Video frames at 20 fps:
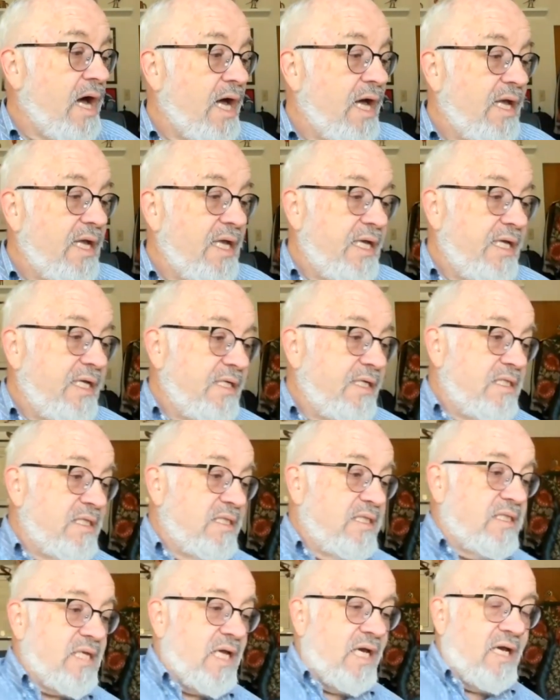uh,
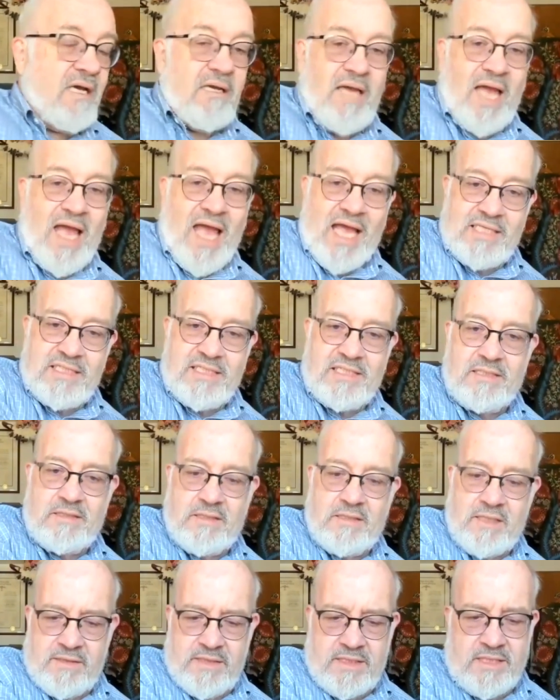is uh,
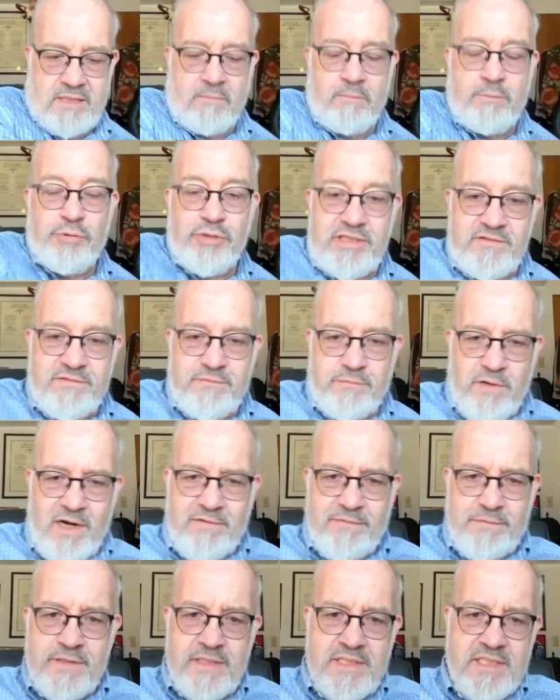has some brief
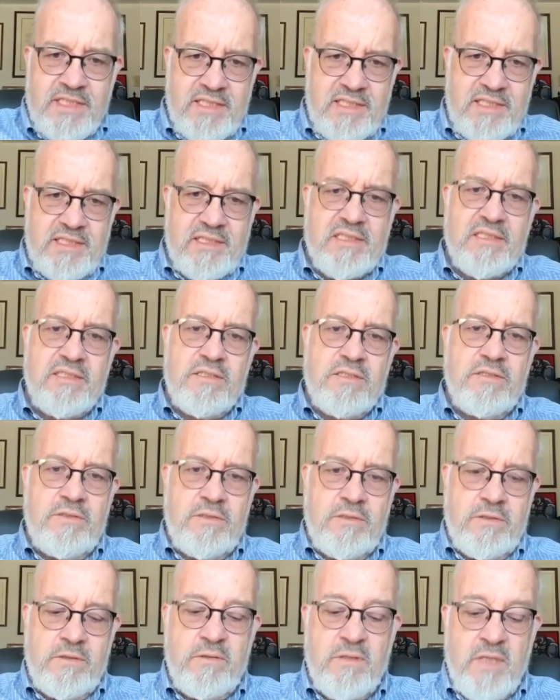references
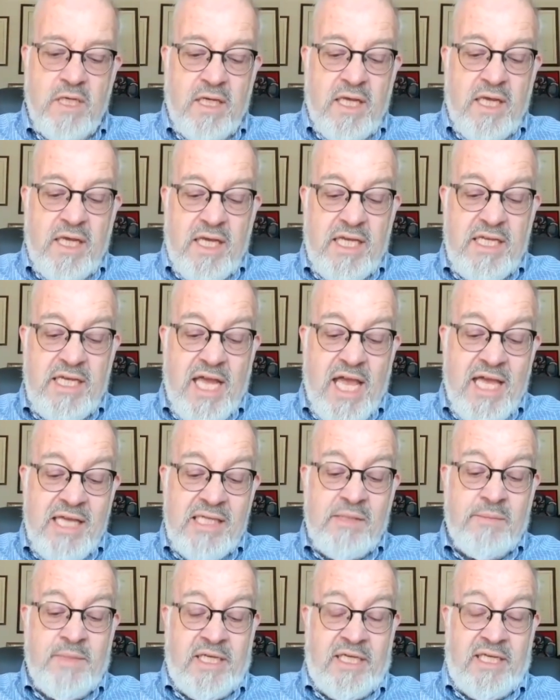to an
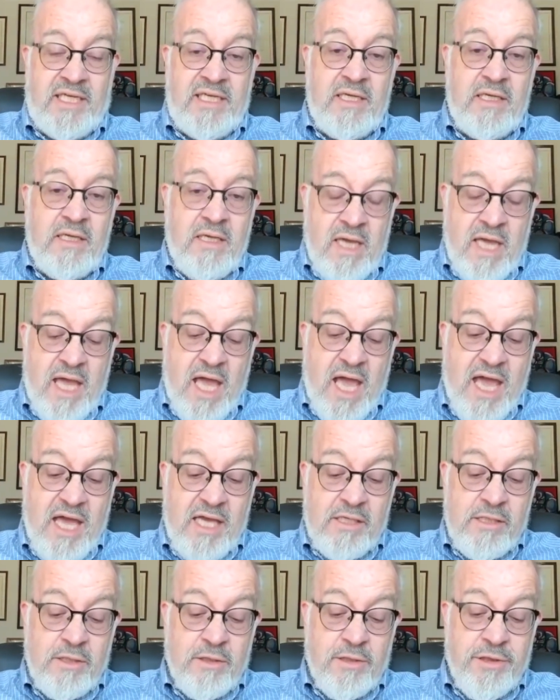enemy
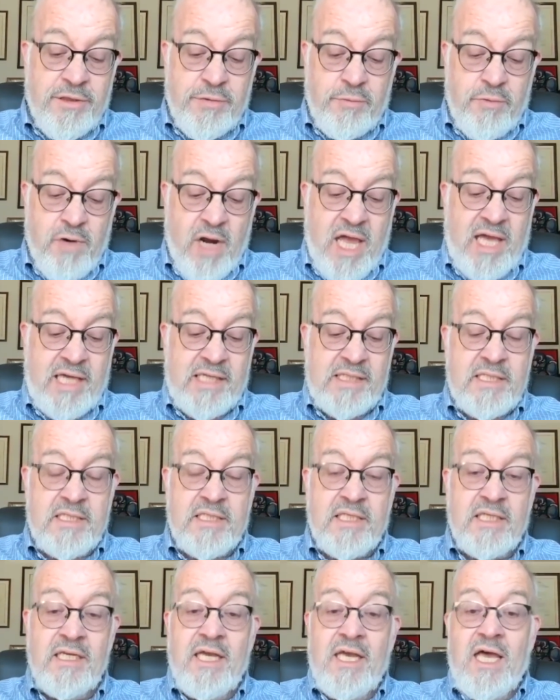and a threat,
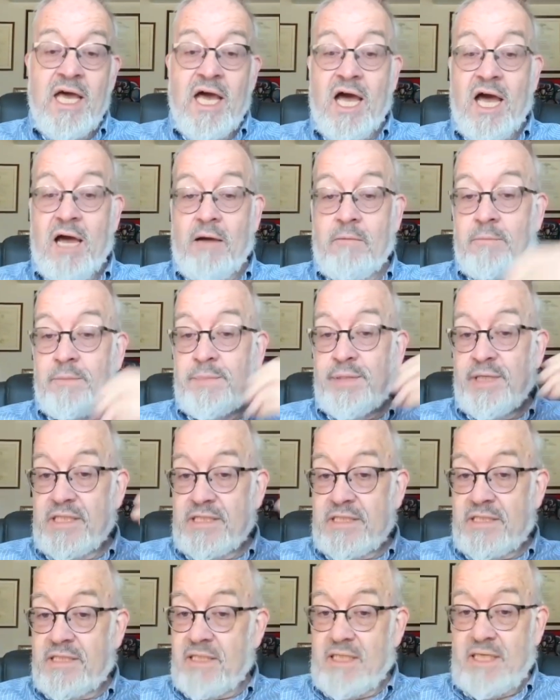uh,
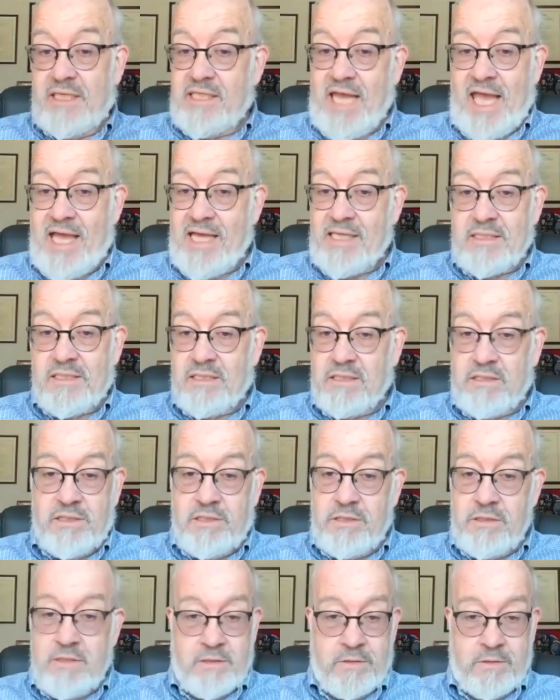but it
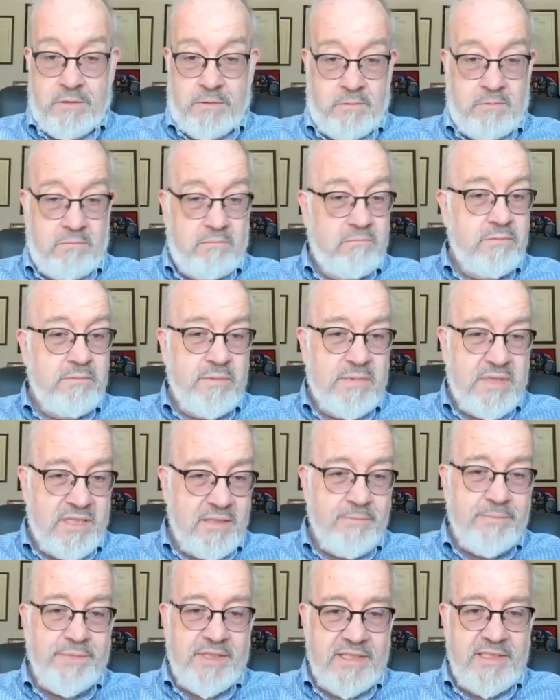has two
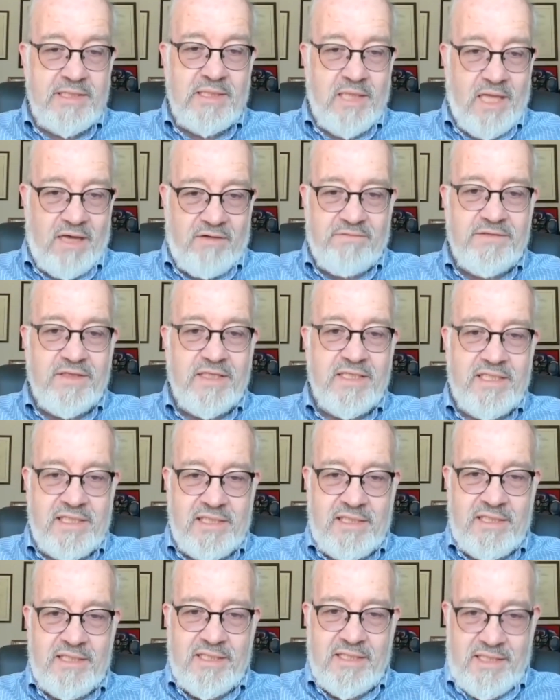simply
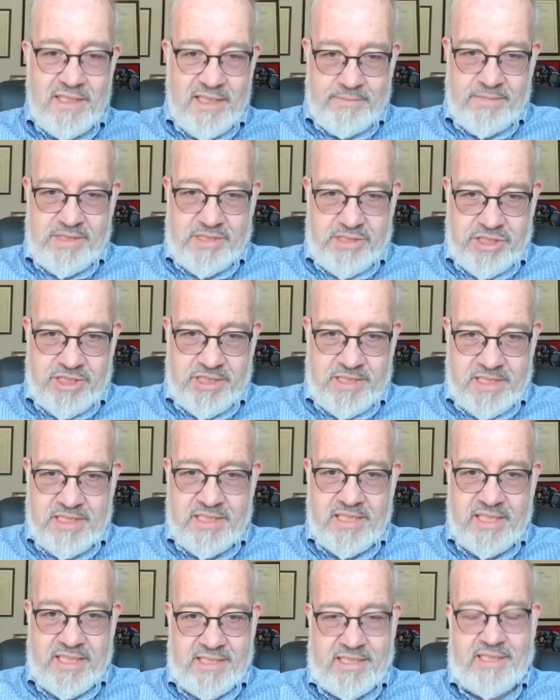lovely
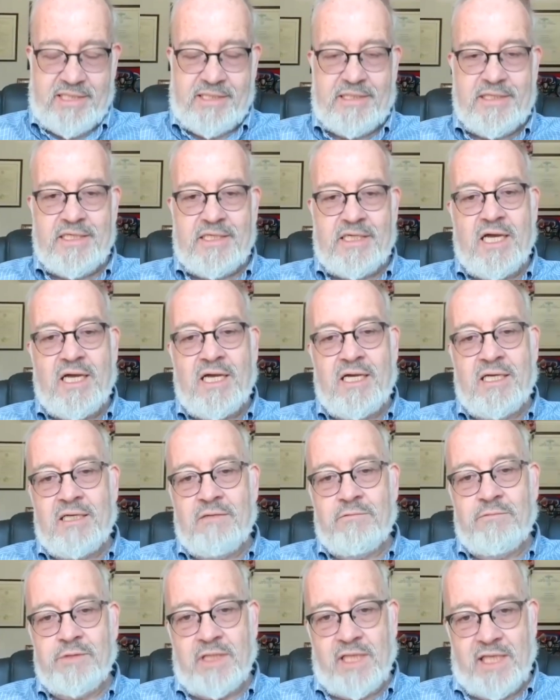images in it that
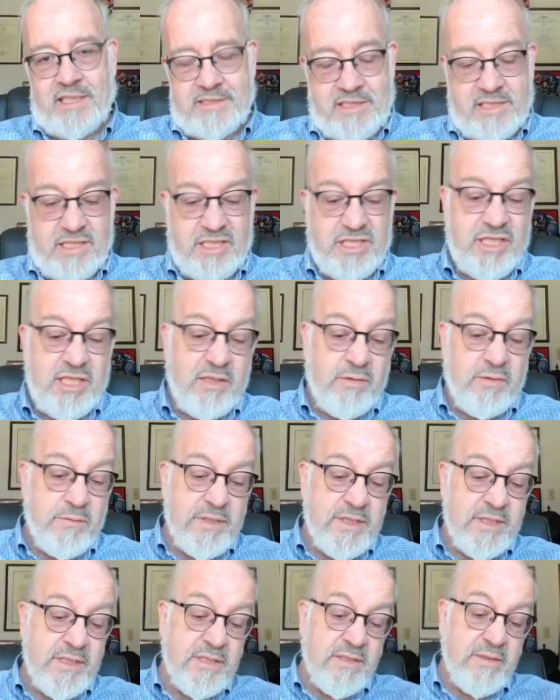I would like to share
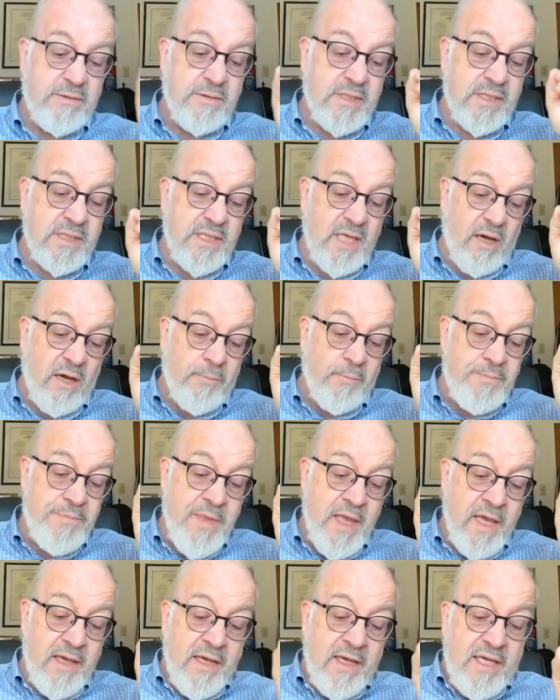with you. So
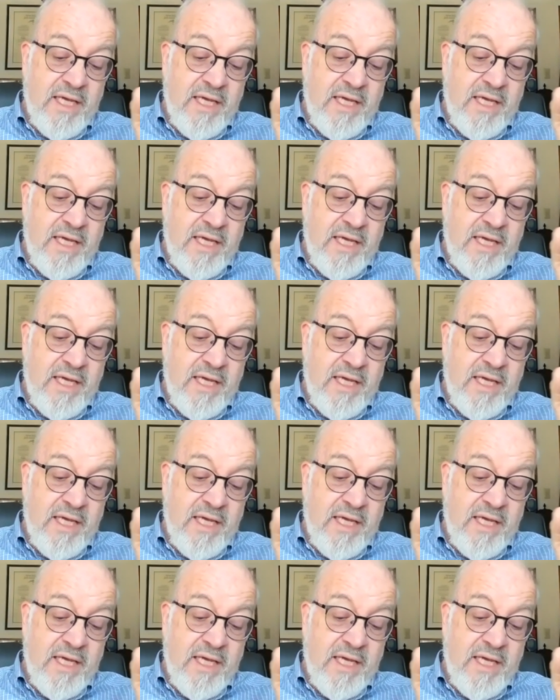